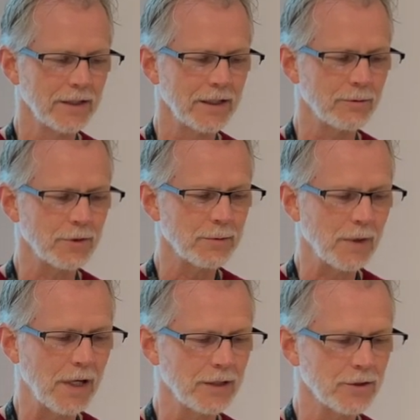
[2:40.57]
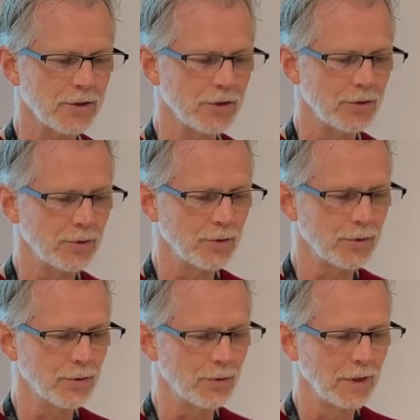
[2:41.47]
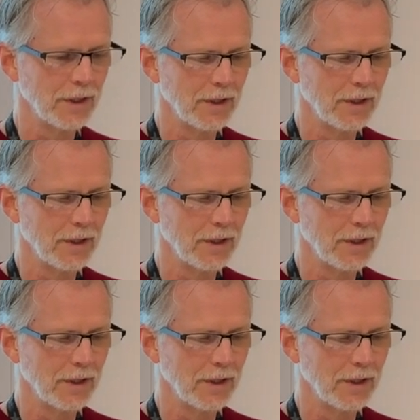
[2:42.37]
in response to